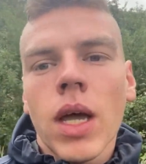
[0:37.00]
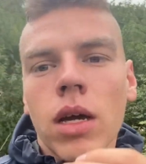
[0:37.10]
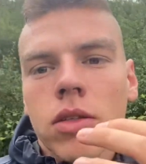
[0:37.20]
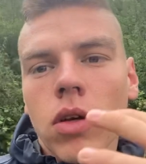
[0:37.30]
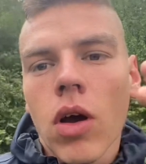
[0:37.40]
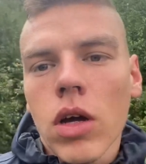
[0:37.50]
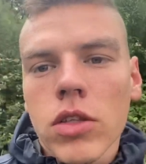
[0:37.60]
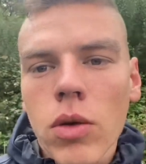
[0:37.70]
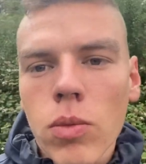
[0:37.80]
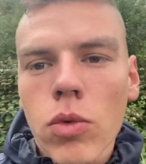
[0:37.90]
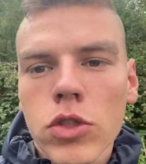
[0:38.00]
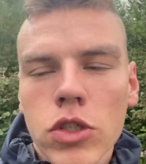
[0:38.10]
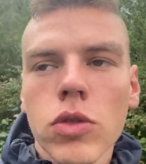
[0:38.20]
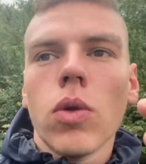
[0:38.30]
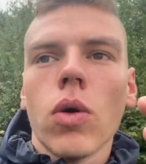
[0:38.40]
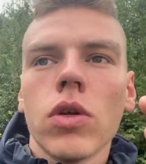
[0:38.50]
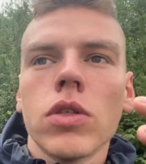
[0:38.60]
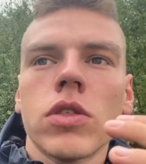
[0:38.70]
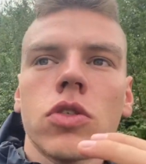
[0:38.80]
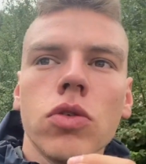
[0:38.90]
And I don't want you lot
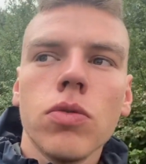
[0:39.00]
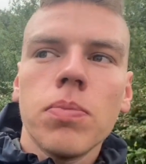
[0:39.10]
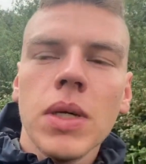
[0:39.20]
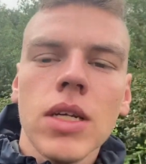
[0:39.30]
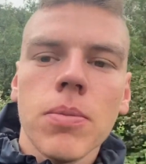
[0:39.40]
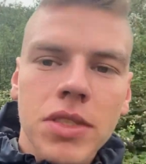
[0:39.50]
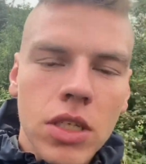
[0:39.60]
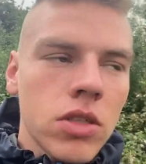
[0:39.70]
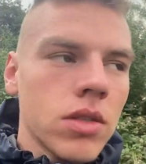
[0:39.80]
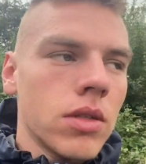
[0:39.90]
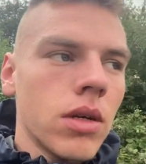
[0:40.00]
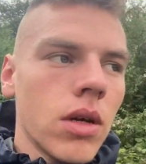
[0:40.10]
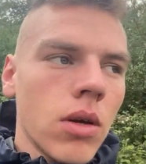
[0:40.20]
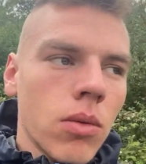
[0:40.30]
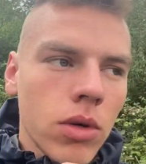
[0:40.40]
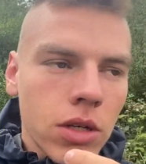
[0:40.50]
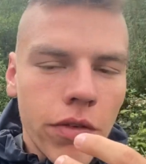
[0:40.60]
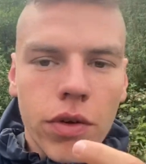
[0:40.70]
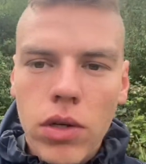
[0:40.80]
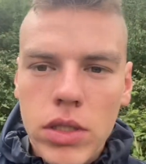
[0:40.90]
to be in a position where you
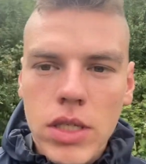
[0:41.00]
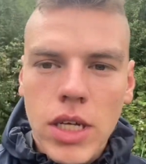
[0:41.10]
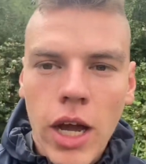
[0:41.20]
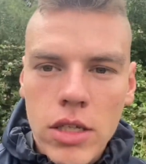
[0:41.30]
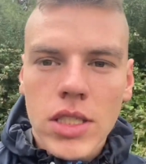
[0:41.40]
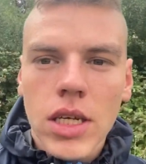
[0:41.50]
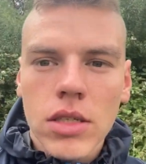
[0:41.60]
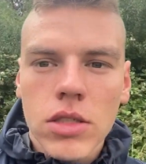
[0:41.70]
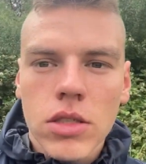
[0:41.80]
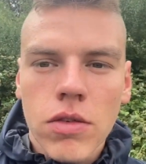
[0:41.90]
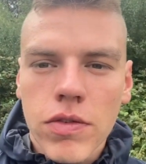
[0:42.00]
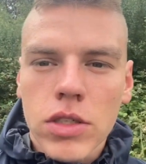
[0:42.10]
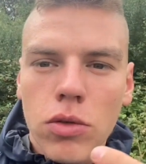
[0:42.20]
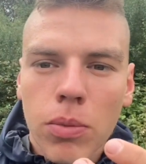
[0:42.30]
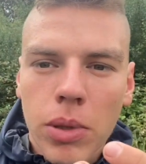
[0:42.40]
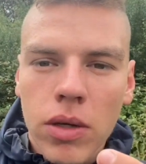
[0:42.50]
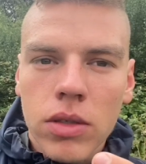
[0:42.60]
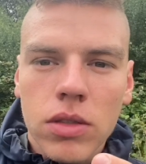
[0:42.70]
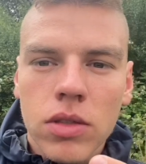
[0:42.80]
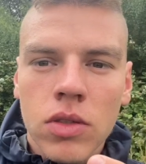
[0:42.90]
feel like you can't change your physical
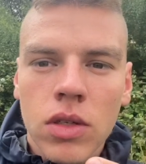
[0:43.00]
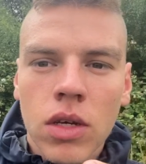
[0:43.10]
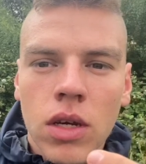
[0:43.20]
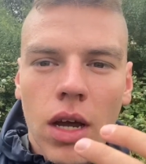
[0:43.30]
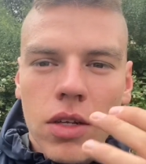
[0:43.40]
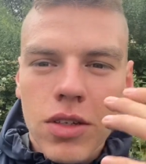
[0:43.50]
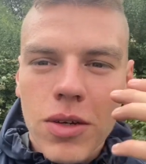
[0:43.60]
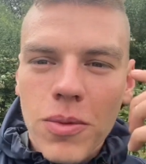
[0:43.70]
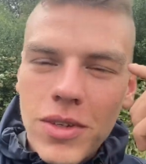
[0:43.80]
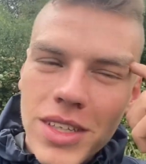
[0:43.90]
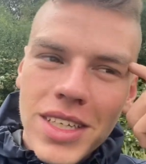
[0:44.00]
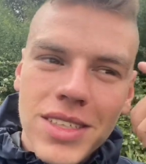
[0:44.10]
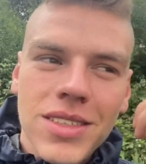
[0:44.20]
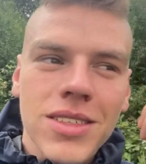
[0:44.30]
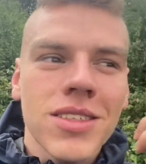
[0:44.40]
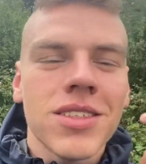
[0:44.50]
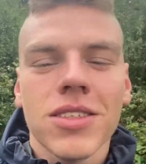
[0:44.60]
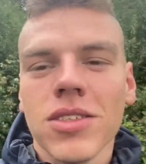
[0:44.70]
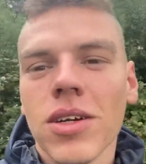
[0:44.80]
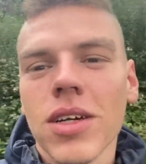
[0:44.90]
appearance. And I don't want this
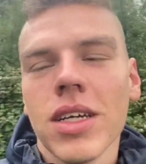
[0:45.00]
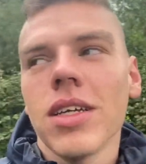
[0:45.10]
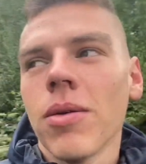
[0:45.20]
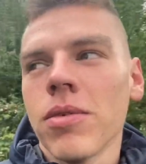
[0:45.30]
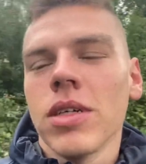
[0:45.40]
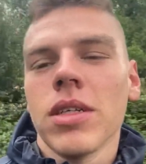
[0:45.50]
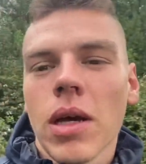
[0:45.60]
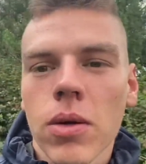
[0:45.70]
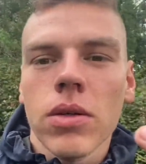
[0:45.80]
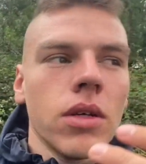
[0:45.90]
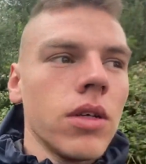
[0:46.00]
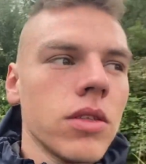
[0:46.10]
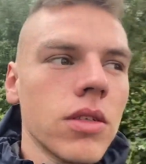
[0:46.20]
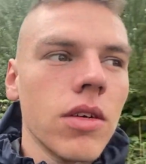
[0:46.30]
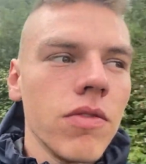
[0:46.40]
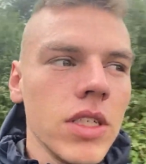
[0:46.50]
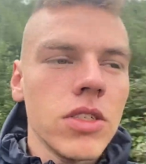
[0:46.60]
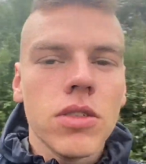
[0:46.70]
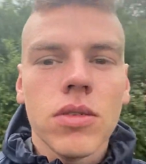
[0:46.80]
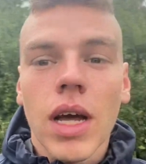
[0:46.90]
society that we're in now to
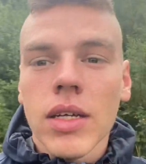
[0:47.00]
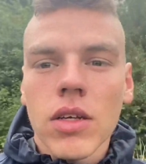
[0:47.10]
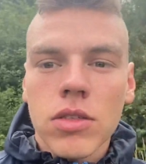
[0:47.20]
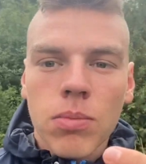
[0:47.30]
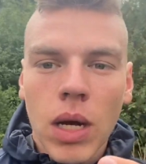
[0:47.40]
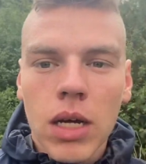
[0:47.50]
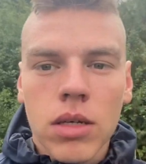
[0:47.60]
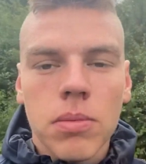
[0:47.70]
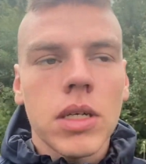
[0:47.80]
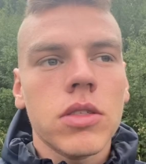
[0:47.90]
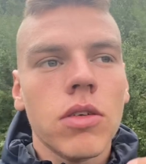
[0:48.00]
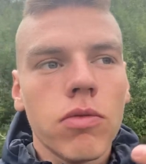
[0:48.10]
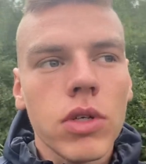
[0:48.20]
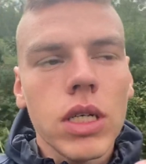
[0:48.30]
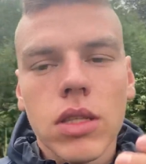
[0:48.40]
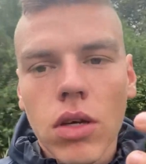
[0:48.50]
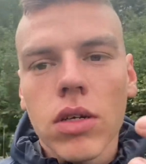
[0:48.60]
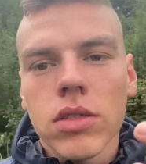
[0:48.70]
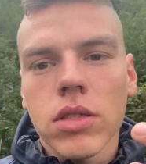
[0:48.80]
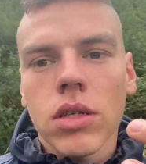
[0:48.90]
convince you that it doesn't matter because it really
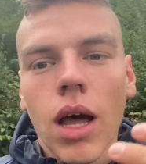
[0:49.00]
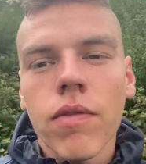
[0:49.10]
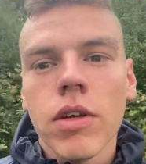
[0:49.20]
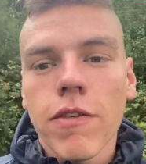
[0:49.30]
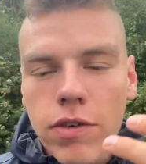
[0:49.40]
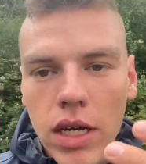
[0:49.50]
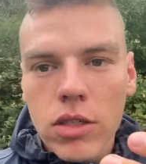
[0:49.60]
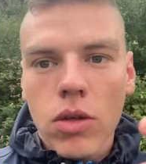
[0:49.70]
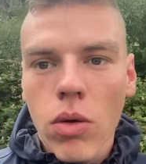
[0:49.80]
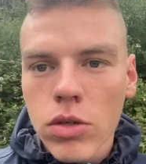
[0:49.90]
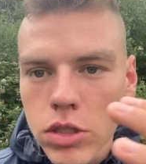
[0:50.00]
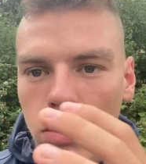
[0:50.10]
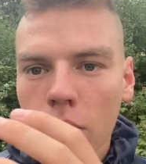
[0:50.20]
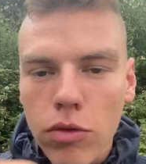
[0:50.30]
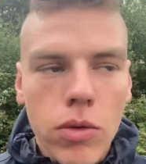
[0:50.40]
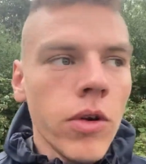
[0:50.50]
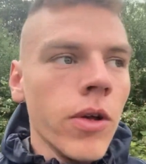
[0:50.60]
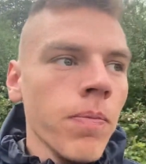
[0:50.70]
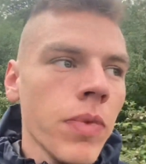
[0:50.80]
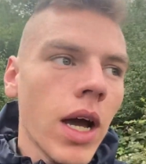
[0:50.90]
does have an effect on you overall.
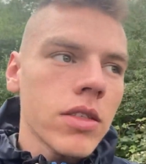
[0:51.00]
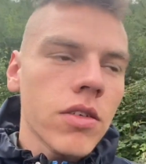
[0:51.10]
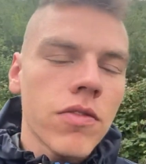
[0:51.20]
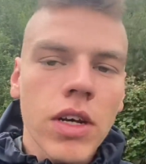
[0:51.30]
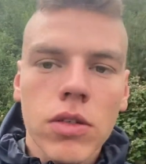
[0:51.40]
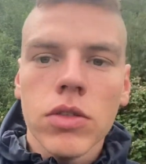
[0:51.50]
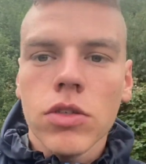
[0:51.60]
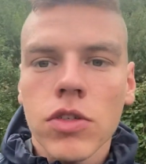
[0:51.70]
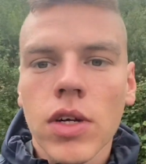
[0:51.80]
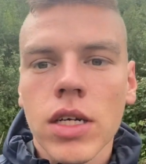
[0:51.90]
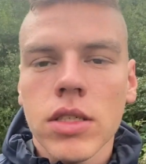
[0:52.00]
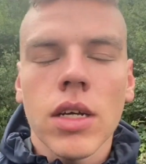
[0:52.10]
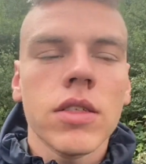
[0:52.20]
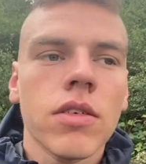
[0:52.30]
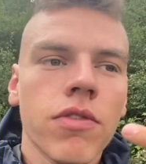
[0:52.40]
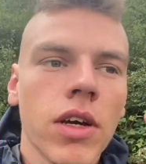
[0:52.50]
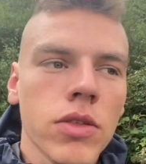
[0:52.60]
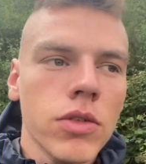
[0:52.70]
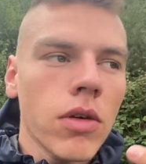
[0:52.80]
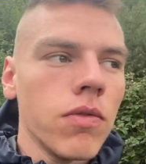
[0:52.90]
It has an effect on your attraction, it has an effect
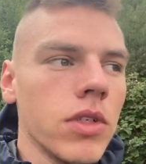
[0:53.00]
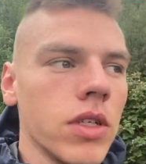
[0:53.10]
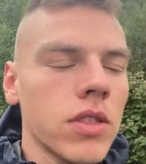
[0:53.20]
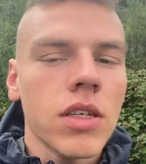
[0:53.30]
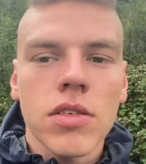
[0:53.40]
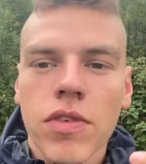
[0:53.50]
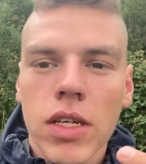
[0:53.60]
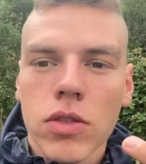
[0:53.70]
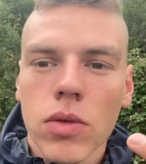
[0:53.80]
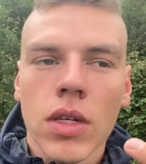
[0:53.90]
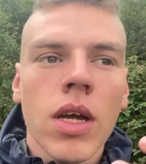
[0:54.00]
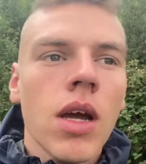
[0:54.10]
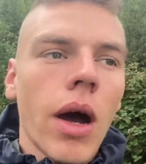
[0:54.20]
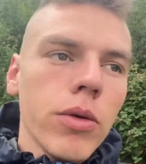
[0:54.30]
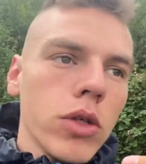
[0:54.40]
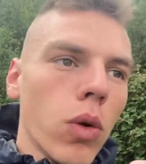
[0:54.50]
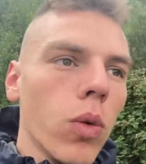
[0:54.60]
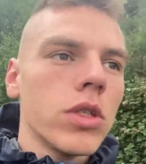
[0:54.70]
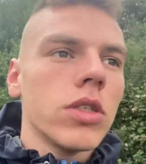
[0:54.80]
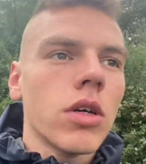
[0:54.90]
on your confidence, it has an effect on how you
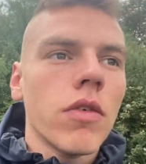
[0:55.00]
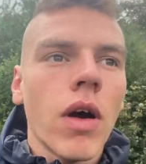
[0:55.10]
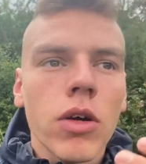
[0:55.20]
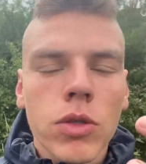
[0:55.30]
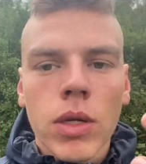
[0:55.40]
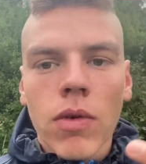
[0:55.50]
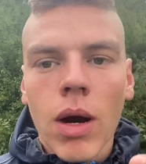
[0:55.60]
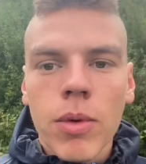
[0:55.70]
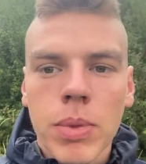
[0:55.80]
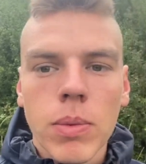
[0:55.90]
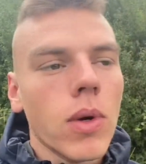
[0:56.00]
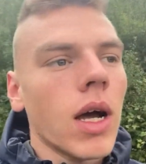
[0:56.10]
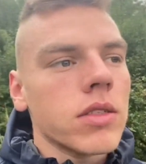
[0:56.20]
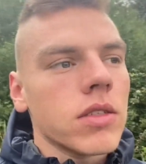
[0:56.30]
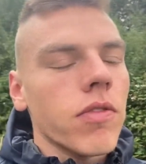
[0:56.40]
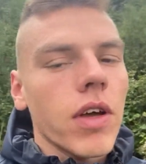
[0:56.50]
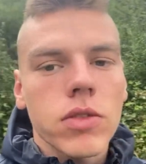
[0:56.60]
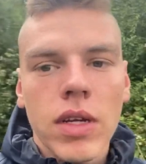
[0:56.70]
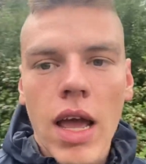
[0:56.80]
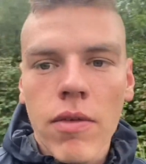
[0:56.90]
hold yourself, how you interact with people. It has an
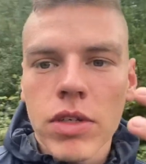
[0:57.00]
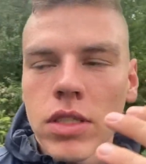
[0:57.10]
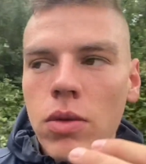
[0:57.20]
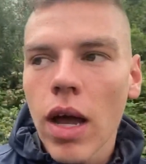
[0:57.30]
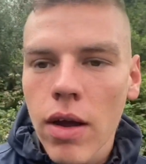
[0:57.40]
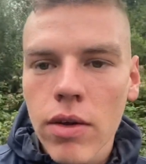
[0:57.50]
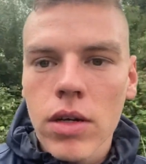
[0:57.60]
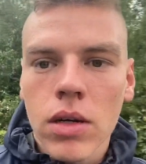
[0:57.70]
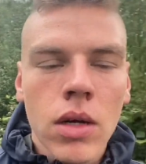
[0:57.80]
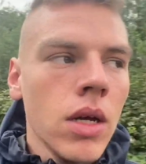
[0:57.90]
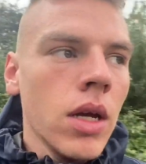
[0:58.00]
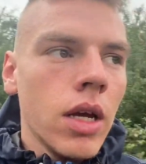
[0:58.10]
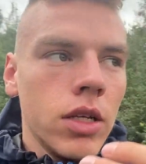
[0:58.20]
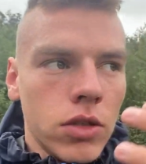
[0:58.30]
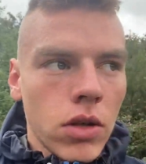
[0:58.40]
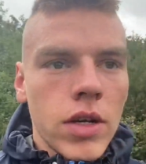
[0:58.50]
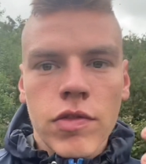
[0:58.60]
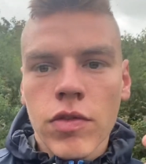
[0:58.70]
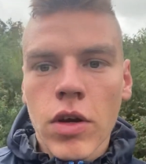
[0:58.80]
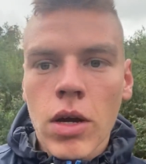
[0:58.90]
effect on every single area in your
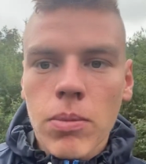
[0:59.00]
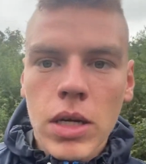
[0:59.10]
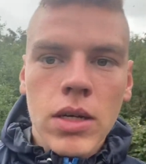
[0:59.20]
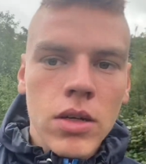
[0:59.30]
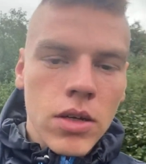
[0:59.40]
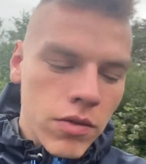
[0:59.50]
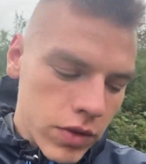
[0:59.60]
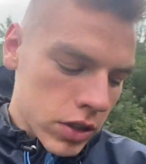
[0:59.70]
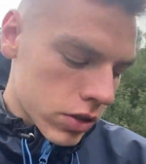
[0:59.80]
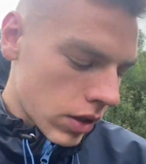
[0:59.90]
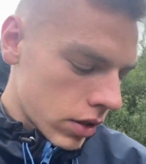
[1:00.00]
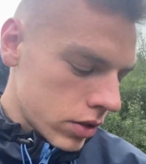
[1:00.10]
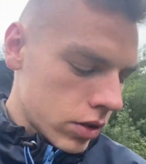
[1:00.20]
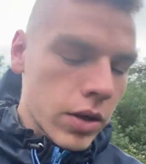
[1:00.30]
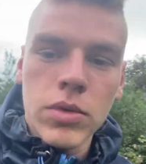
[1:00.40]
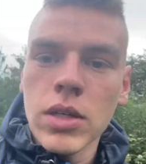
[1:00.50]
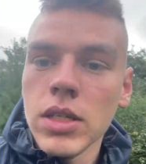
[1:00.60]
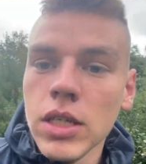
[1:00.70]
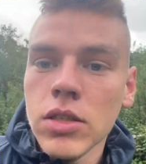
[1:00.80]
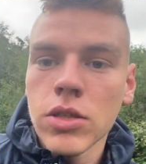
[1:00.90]
life but they're going to convince you that you don't
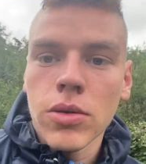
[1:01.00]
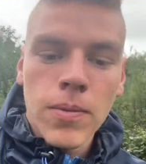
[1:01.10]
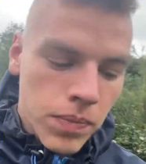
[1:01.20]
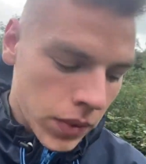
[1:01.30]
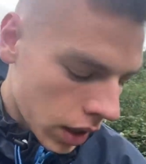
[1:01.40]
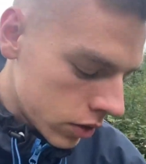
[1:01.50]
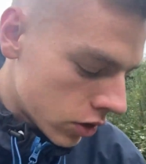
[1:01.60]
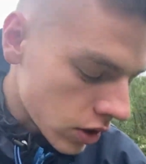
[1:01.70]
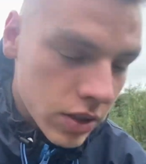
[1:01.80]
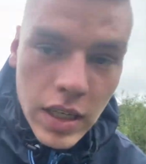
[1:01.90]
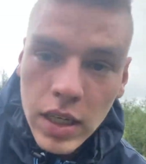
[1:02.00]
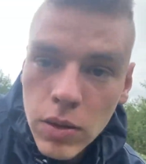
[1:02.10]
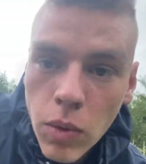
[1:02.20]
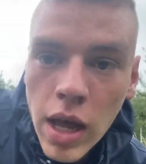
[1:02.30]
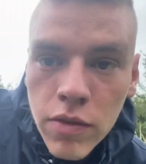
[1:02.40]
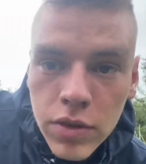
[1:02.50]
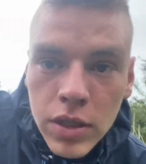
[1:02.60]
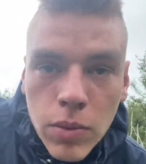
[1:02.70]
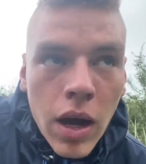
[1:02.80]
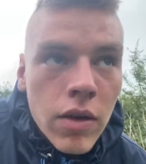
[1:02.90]
need to and you should just eat whatever
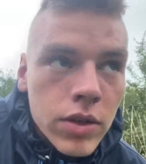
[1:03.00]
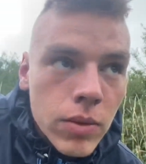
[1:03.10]
eat whatever